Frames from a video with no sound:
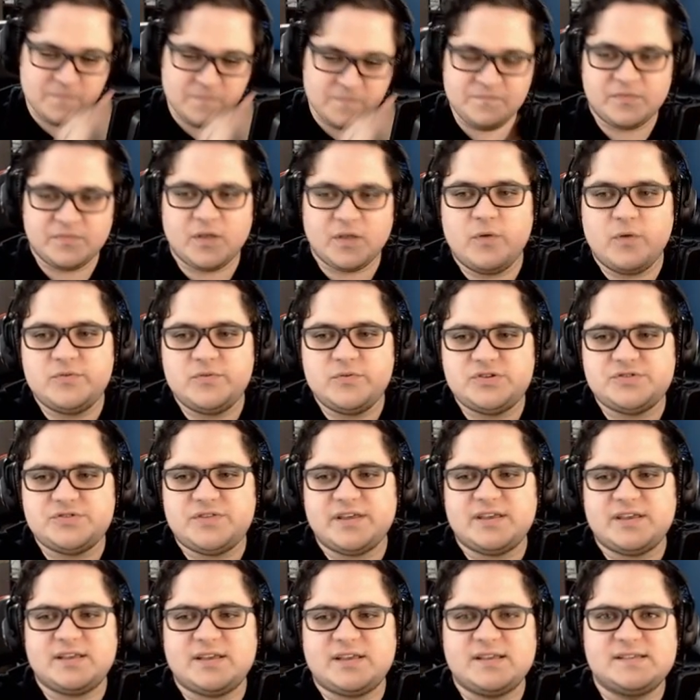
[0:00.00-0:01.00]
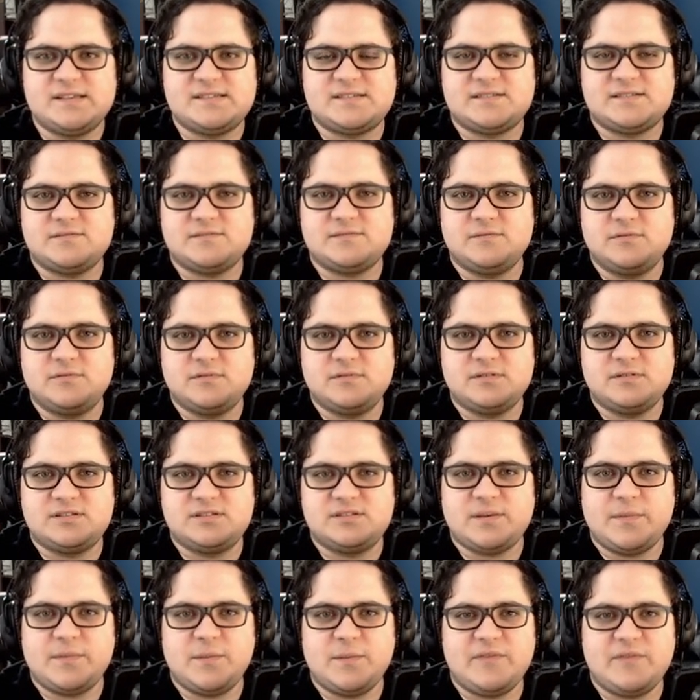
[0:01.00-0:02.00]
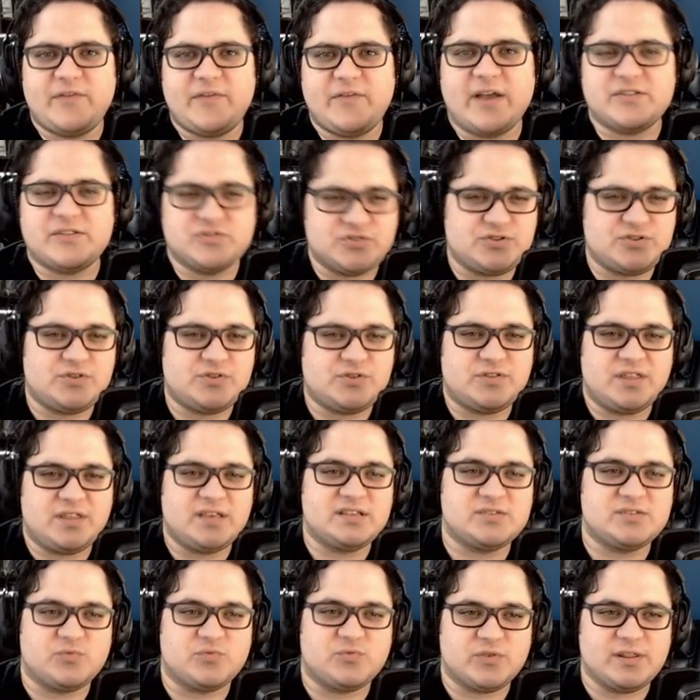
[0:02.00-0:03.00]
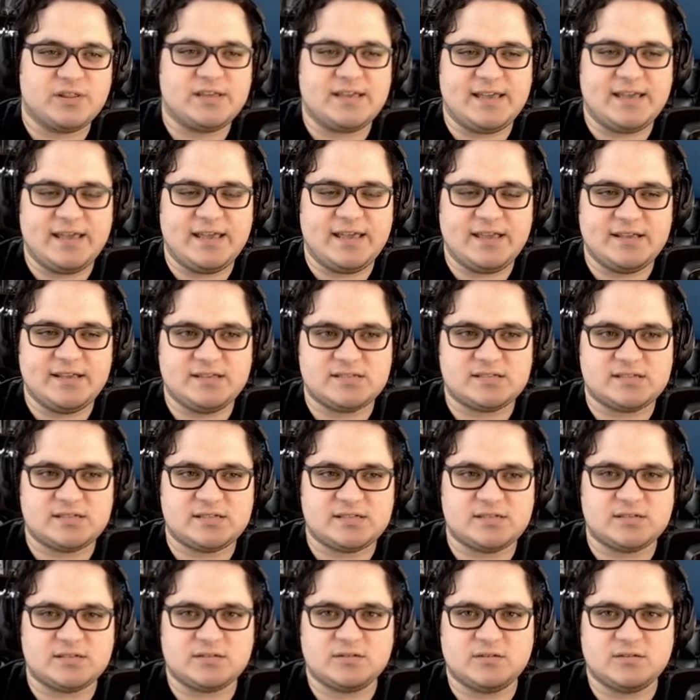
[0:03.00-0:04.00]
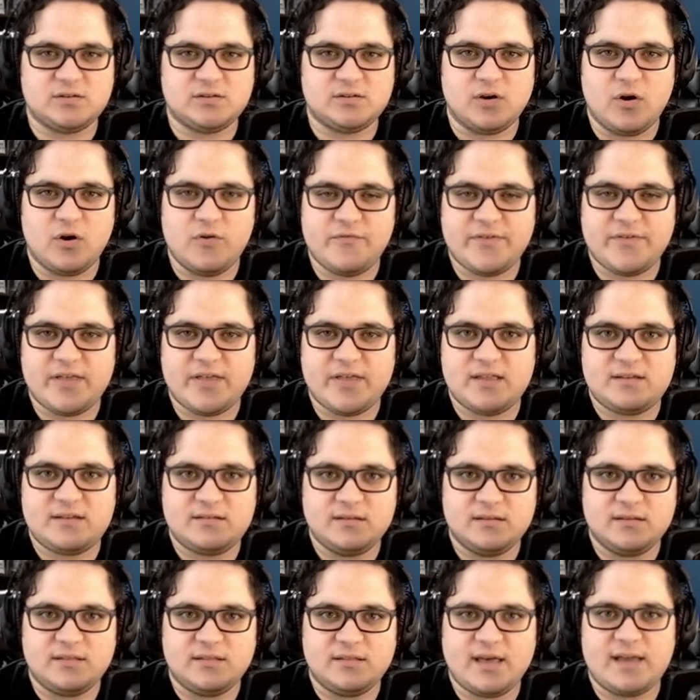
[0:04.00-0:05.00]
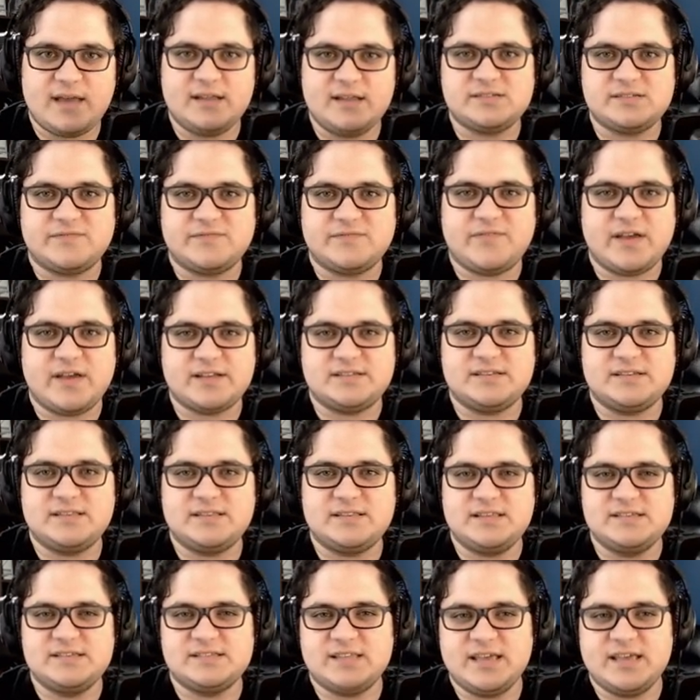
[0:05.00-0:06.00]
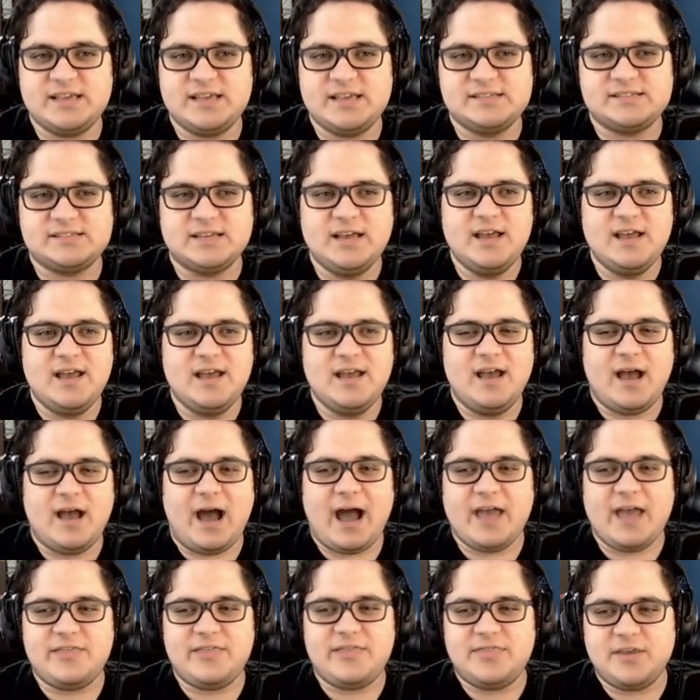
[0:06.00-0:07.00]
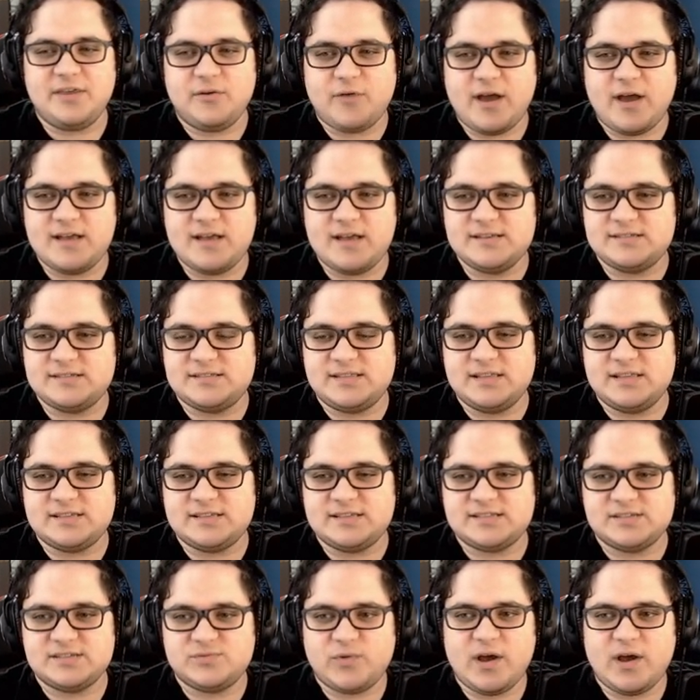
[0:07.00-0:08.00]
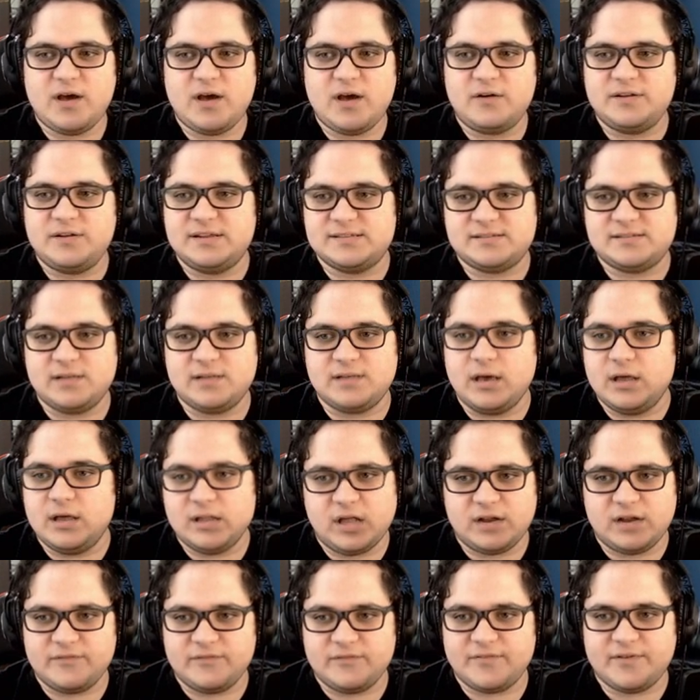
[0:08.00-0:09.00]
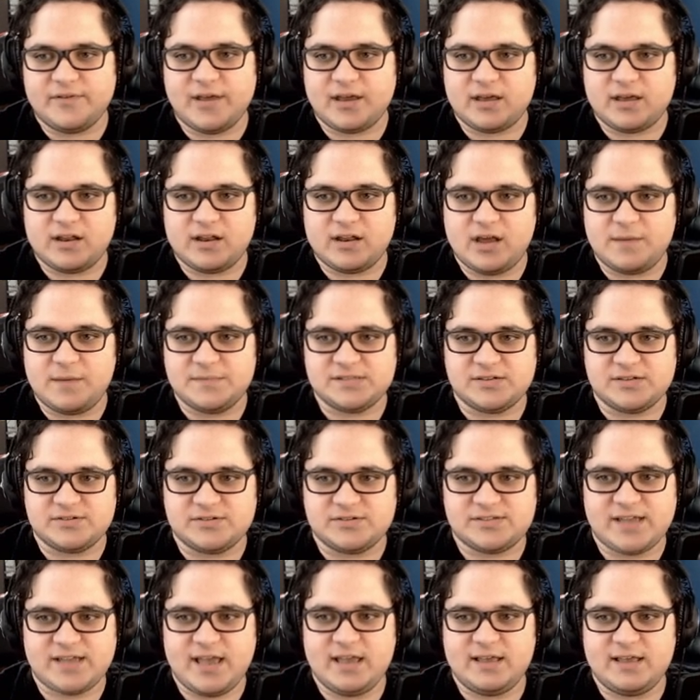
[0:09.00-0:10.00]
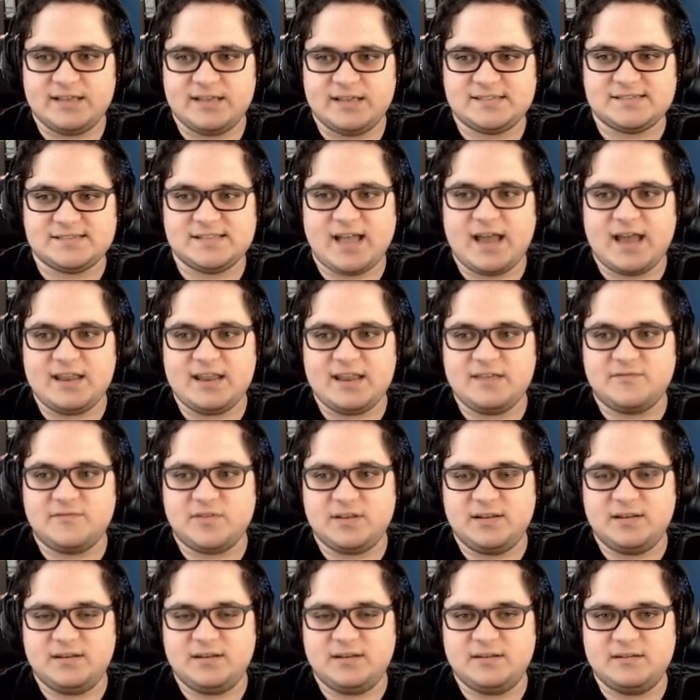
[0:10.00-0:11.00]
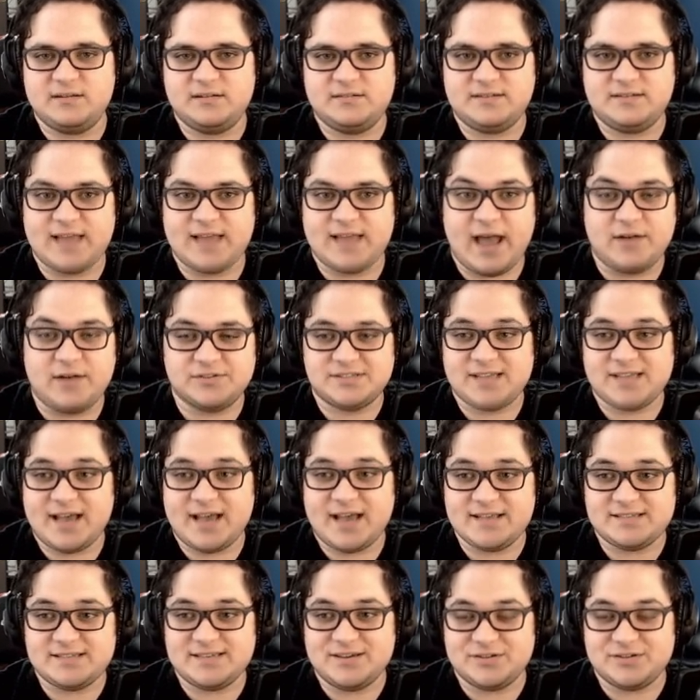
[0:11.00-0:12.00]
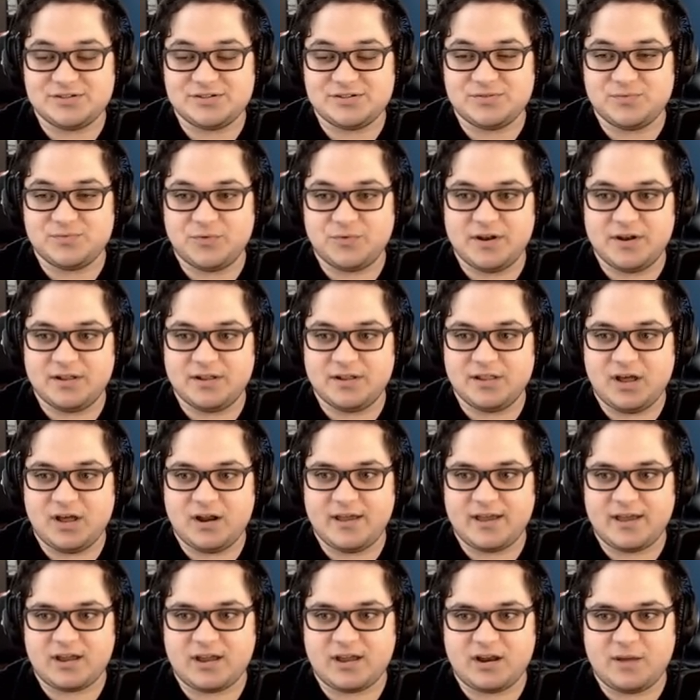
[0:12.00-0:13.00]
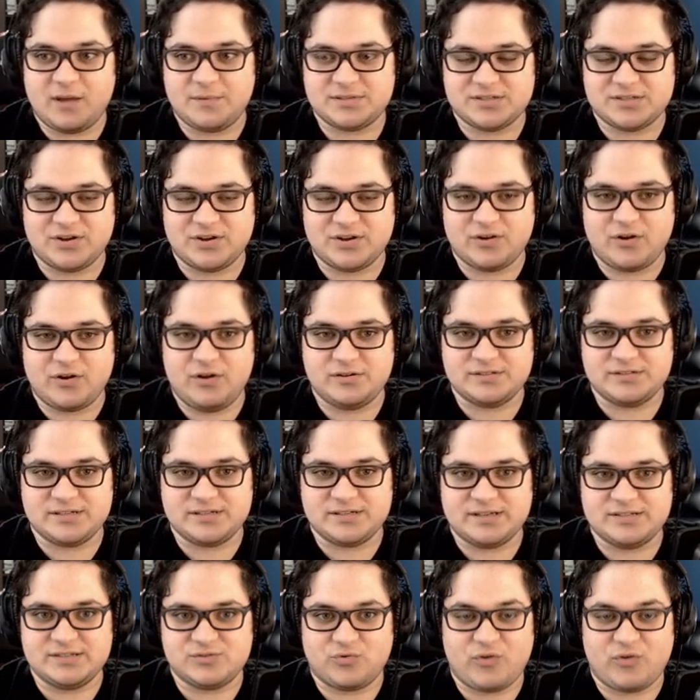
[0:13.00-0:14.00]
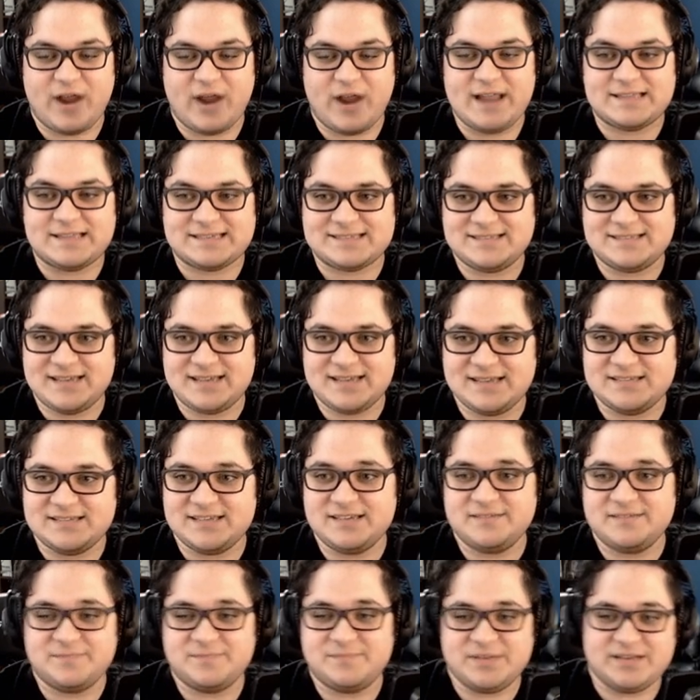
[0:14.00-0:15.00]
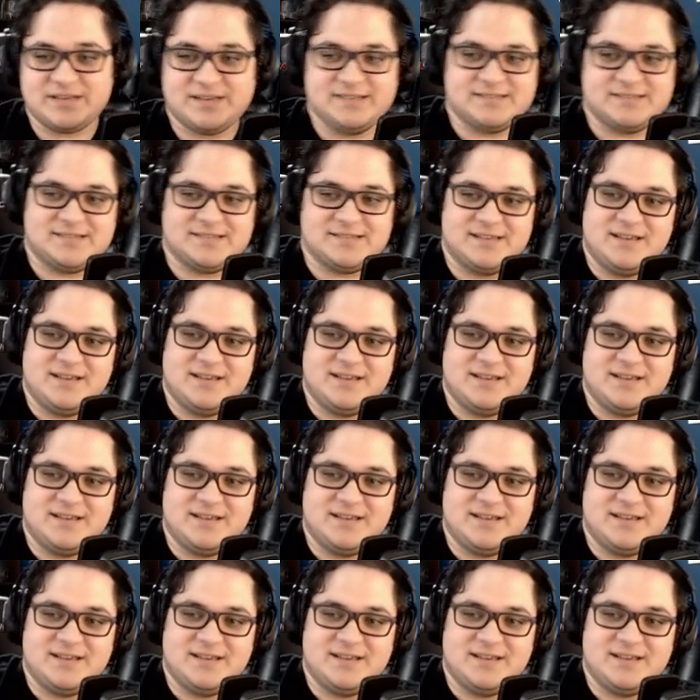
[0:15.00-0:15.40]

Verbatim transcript: What would you think is some of the main factors? Do you think it really is COVID that is affecting these things? I theorized this as well, and it, a lot of economists are saying it's not even downsizing. It's what a lot of economists are calling is right sizing, because